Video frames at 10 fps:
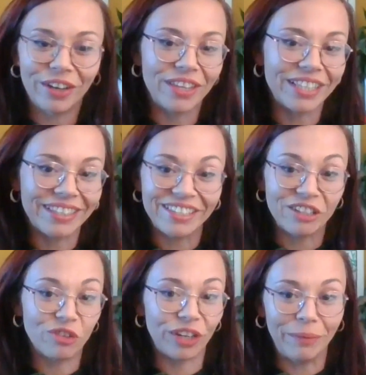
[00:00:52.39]
This is
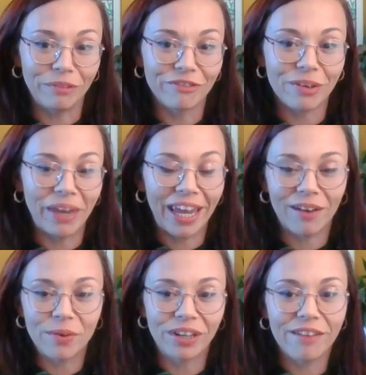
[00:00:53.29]
a dream for
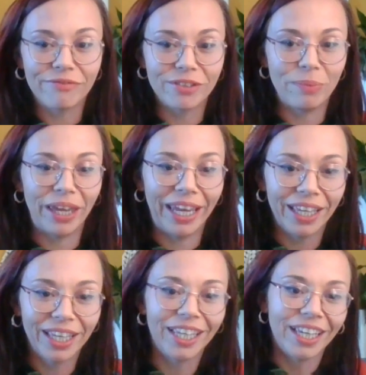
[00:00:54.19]
me. I would love to
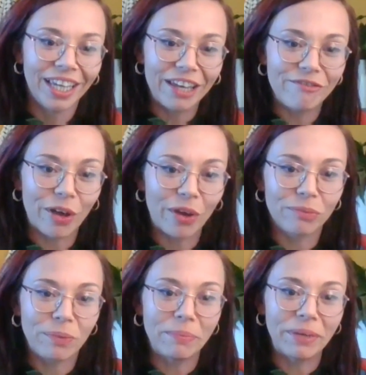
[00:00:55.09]
be
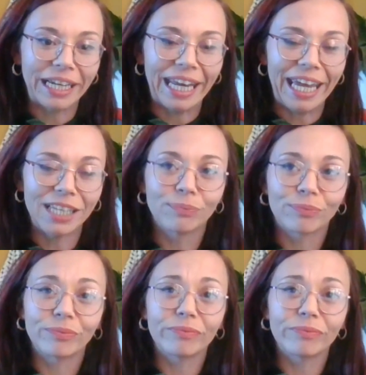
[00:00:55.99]
involved publicly.